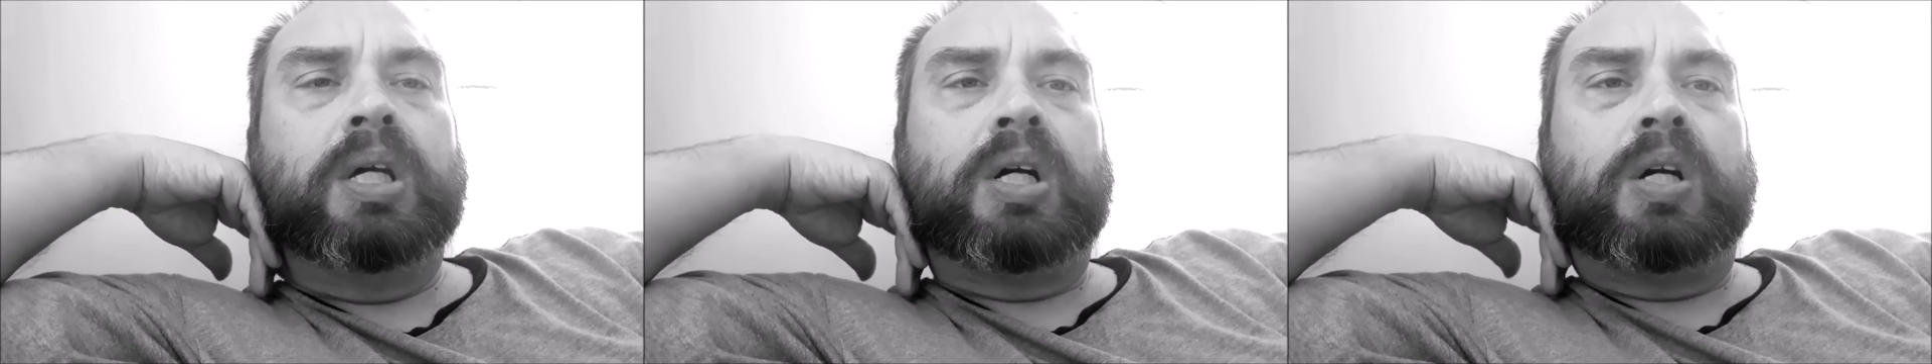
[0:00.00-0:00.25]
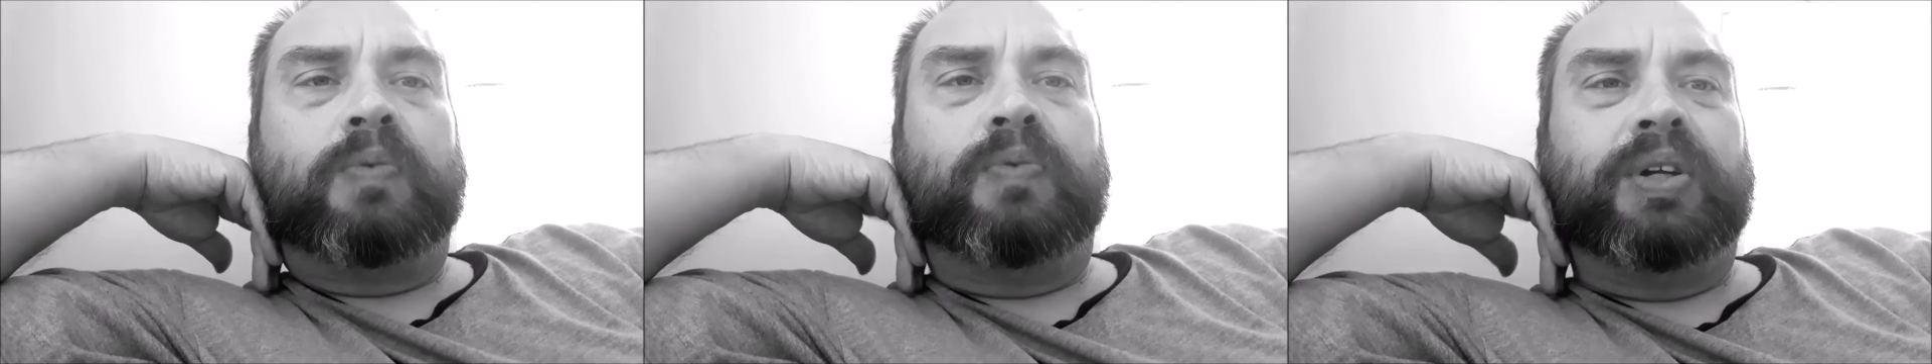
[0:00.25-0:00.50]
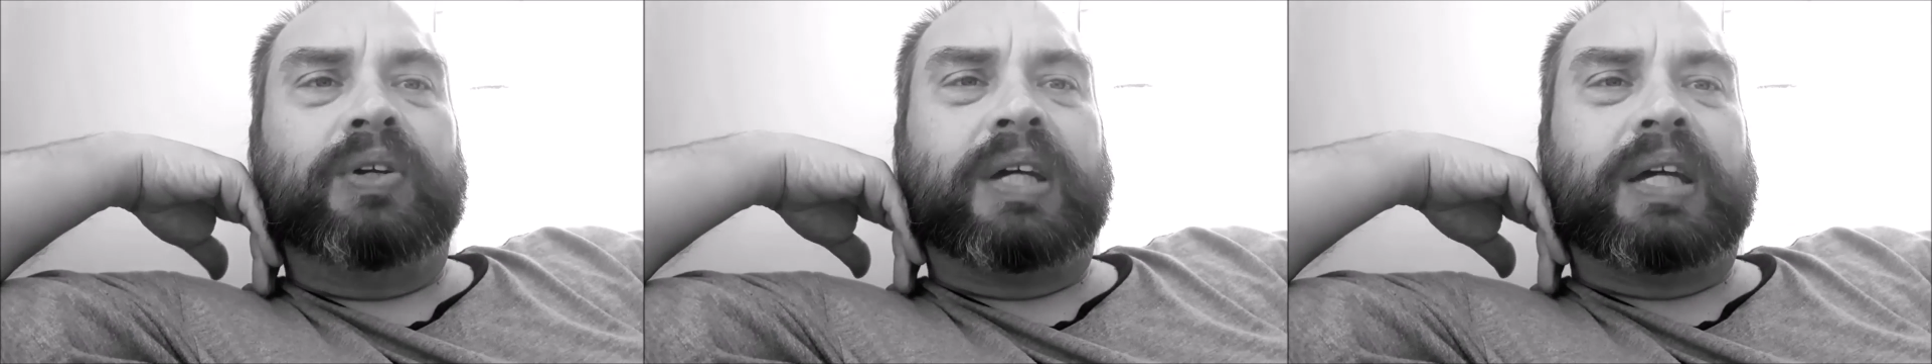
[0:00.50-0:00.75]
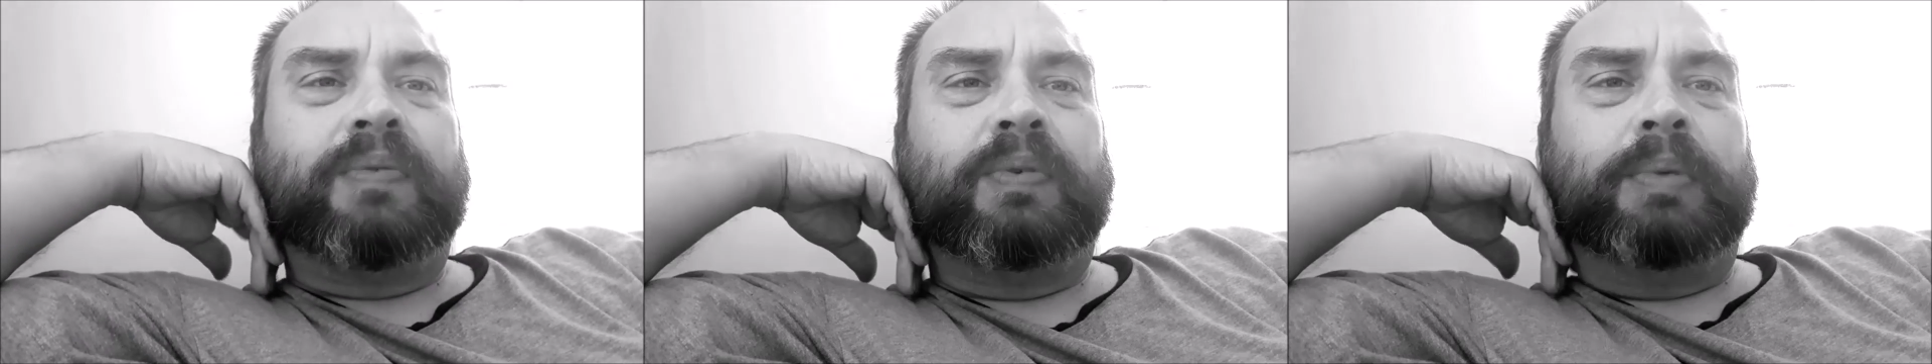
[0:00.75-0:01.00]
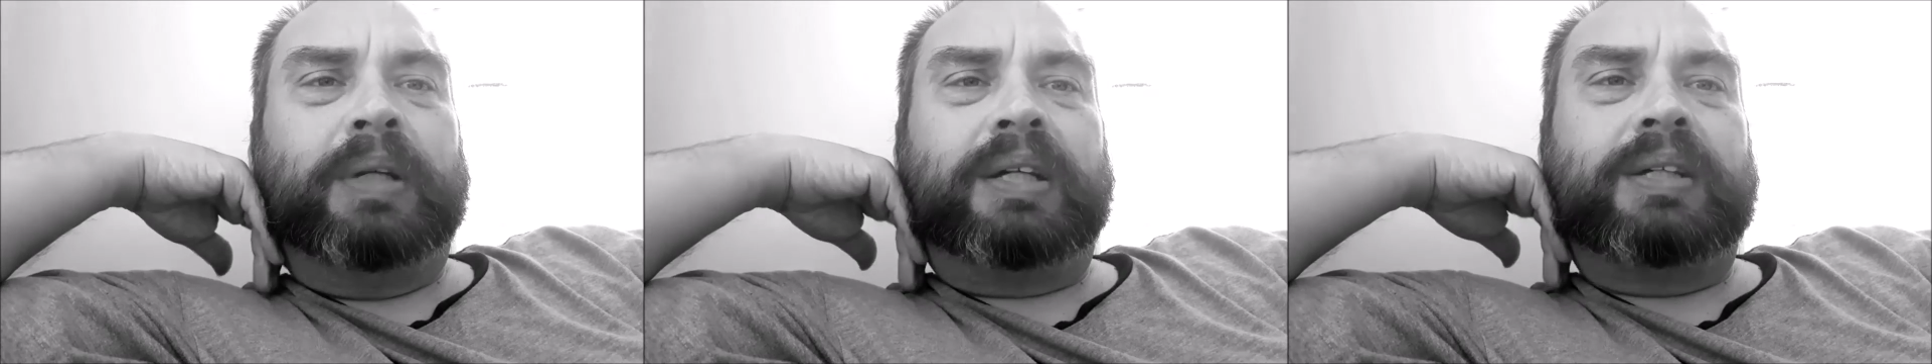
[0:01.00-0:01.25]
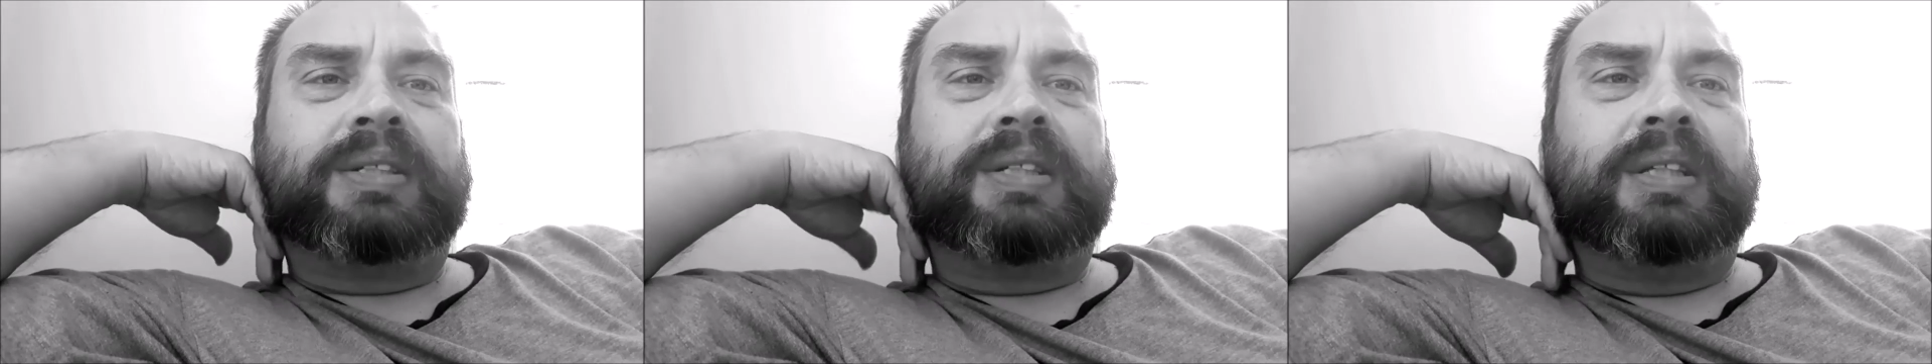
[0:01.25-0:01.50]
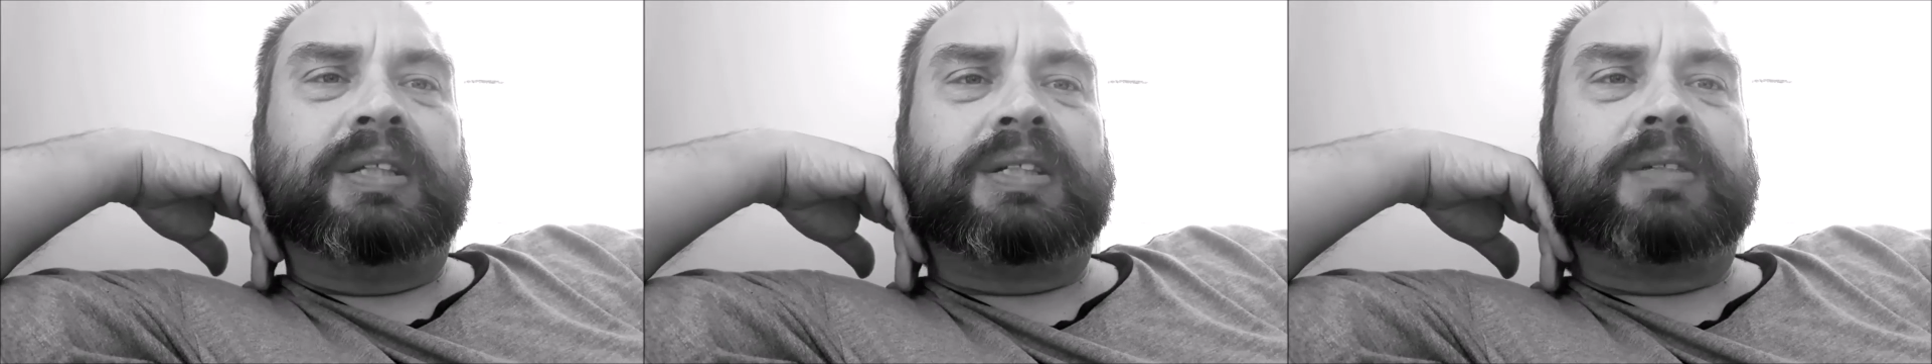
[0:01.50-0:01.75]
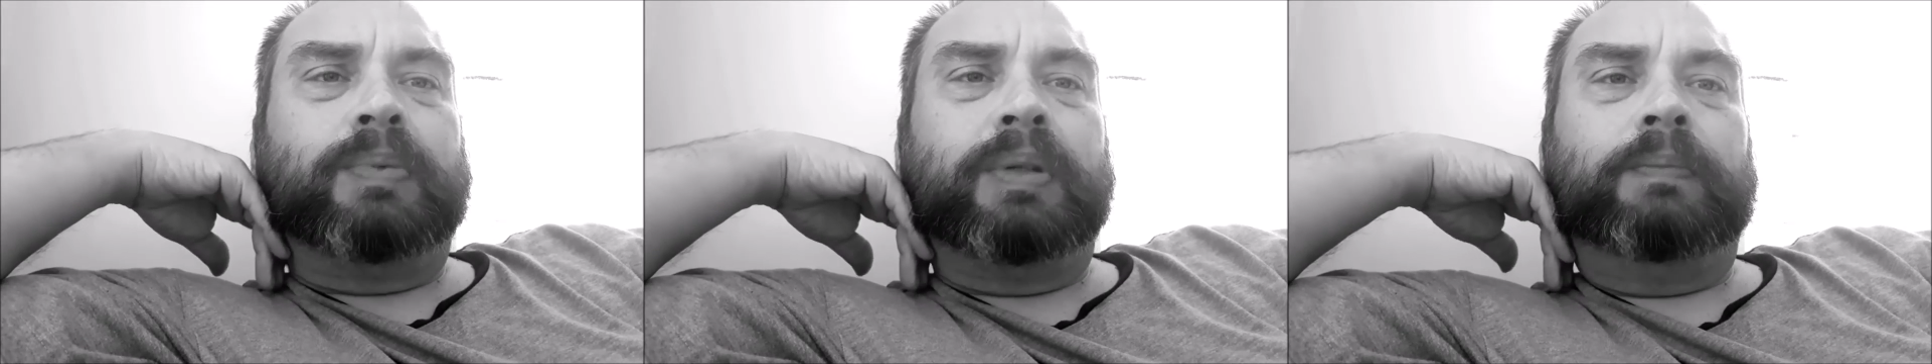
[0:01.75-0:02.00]
hopefully everybody can see
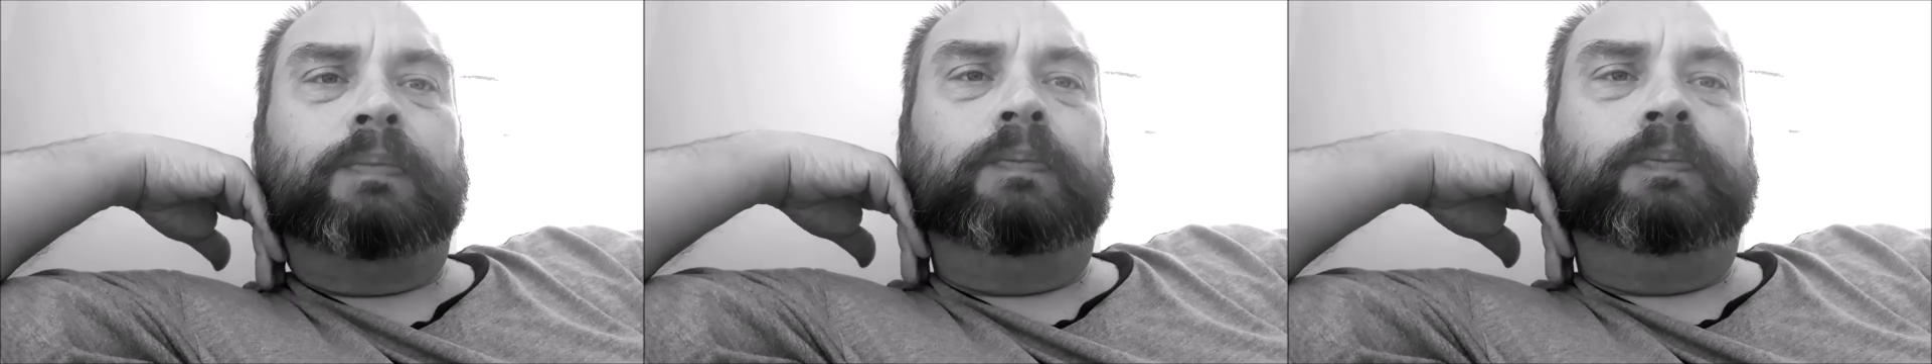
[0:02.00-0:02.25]
this. But